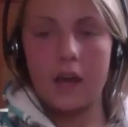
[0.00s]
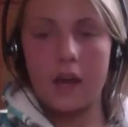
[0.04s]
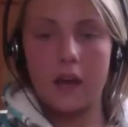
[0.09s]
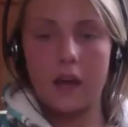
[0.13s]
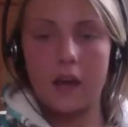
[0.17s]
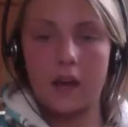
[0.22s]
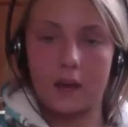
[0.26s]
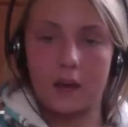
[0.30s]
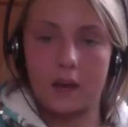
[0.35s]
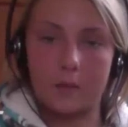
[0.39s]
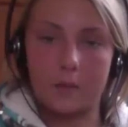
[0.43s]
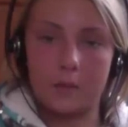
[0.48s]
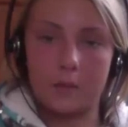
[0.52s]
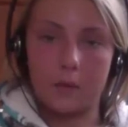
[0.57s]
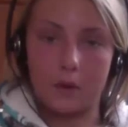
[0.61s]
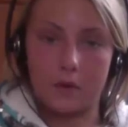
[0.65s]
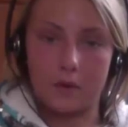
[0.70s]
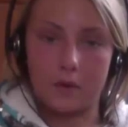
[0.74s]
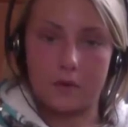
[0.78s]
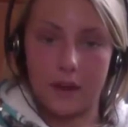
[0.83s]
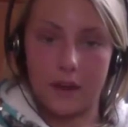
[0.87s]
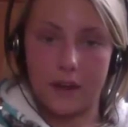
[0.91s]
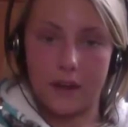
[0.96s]

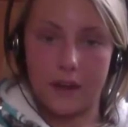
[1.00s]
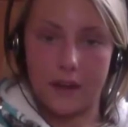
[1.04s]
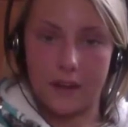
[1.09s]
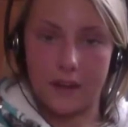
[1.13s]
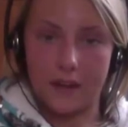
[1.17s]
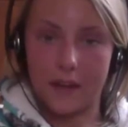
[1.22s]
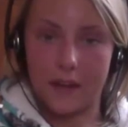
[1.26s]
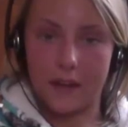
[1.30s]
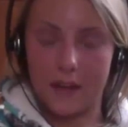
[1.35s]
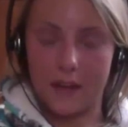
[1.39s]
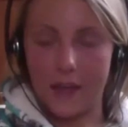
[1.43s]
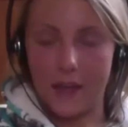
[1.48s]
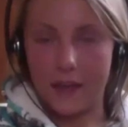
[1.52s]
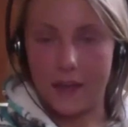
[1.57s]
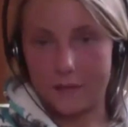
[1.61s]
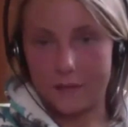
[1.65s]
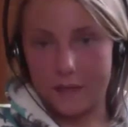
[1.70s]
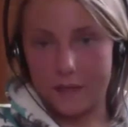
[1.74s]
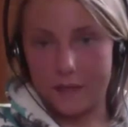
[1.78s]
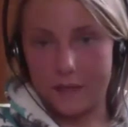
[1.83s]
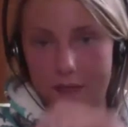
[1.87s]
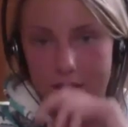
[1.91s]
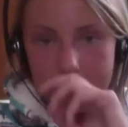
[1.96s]
or if I
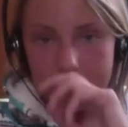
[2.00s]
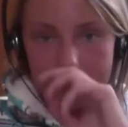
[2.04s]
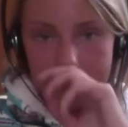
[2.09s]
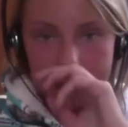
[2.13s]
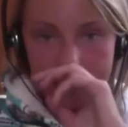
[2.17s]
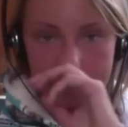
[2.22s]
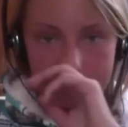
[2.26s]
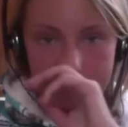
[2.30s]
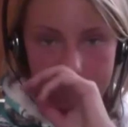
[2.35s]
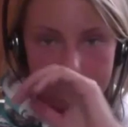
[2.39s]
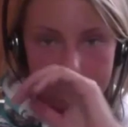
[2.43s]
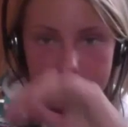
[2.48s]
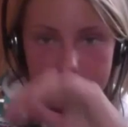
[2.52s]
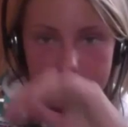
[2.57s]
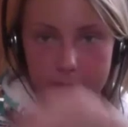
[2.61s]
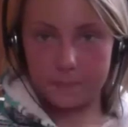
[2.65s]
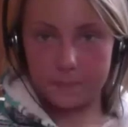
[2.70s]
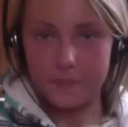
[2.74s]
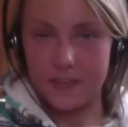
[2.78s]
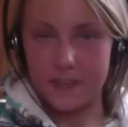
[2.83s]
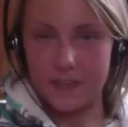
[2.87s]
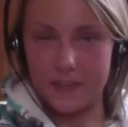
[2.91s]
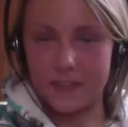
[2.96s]
have the
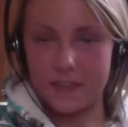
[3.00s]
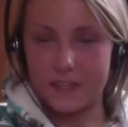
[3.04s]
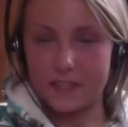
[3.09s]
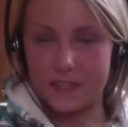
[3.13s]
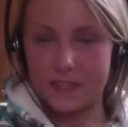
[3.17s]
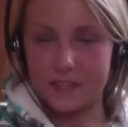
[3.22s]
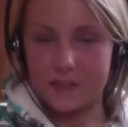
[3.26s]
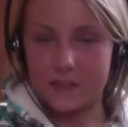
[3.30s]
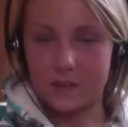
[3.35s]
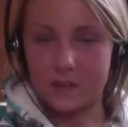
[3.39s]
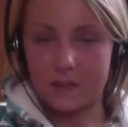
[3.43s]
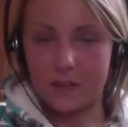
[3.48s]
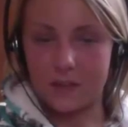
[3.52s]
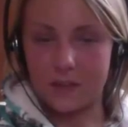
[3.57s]
I think it's called